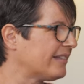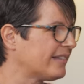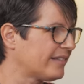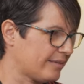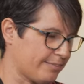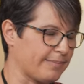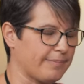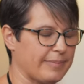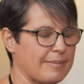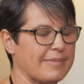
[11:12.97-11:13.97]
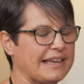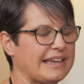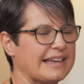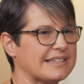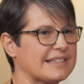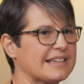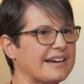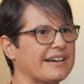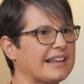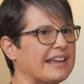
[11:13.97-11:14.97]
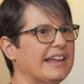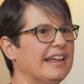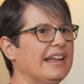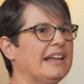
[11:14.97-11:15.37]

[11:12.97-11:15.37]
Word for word: mm. by money the necessarily money.